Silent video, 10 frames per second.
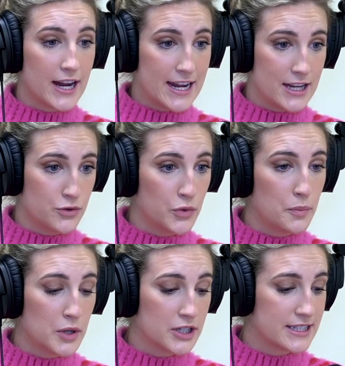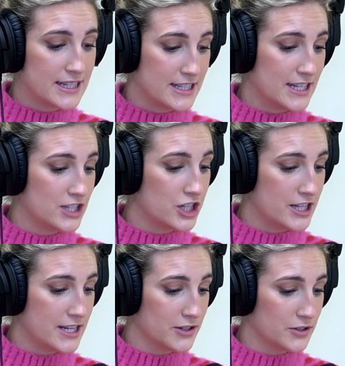annual percentage
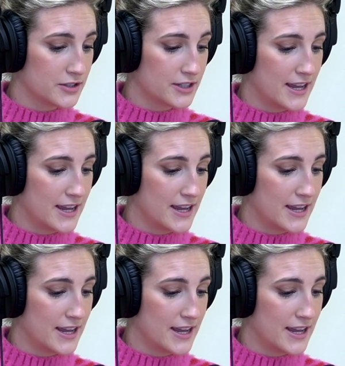yield,